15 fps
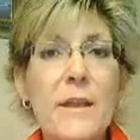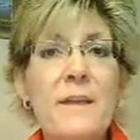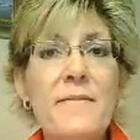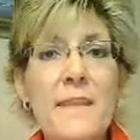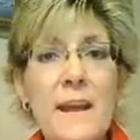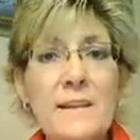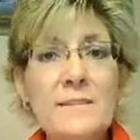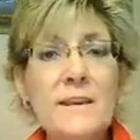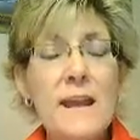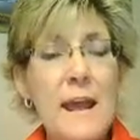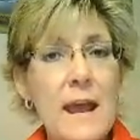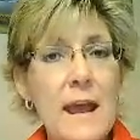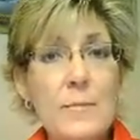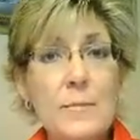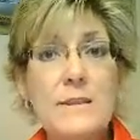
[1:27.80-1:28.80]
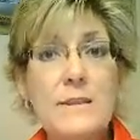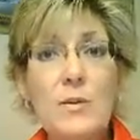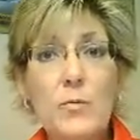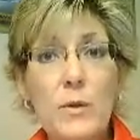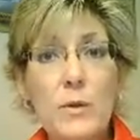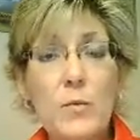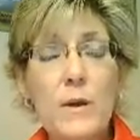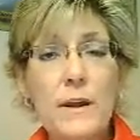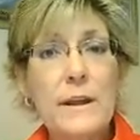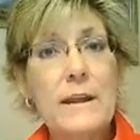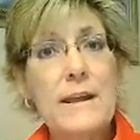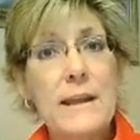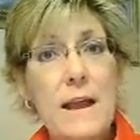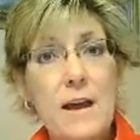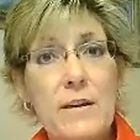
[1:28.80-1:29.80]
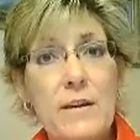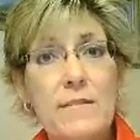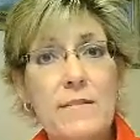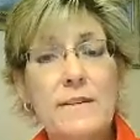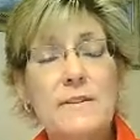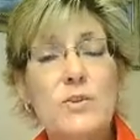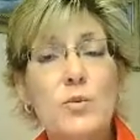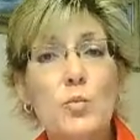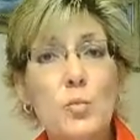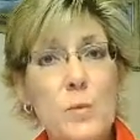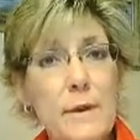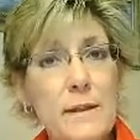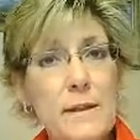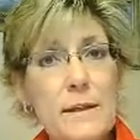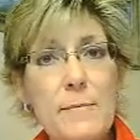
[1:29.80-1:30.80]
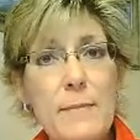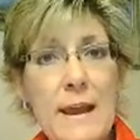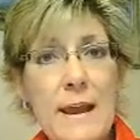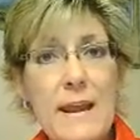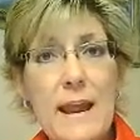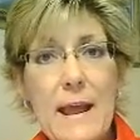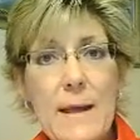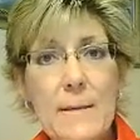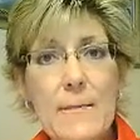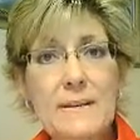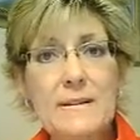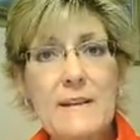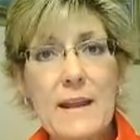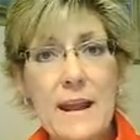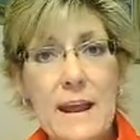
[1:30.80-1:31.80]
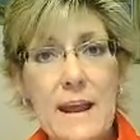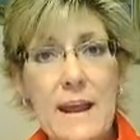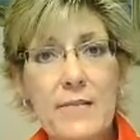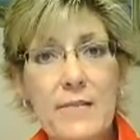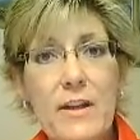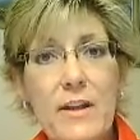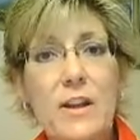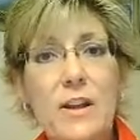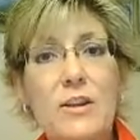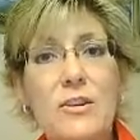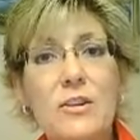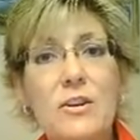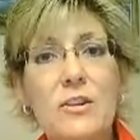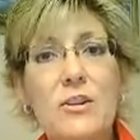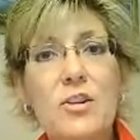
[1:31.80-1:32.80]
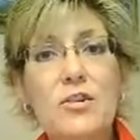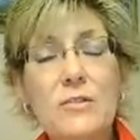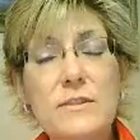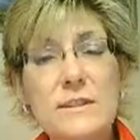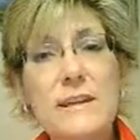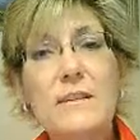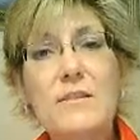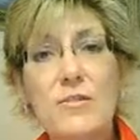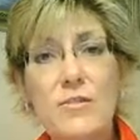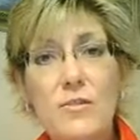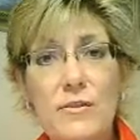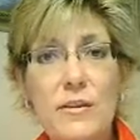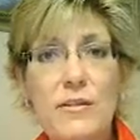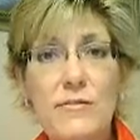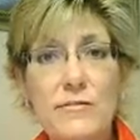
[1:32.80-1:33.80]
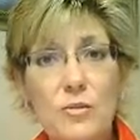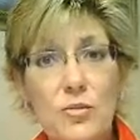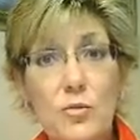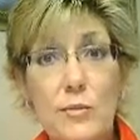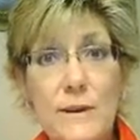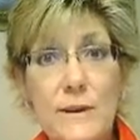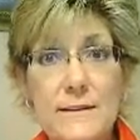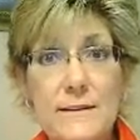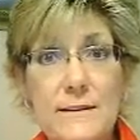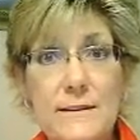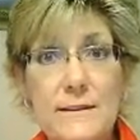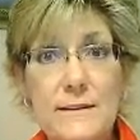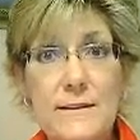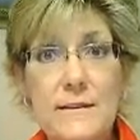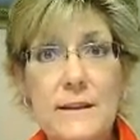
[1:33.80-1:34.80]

And that's a habit that we want to get out of. It's a really bad habit to have. Your teeth are there for a reason.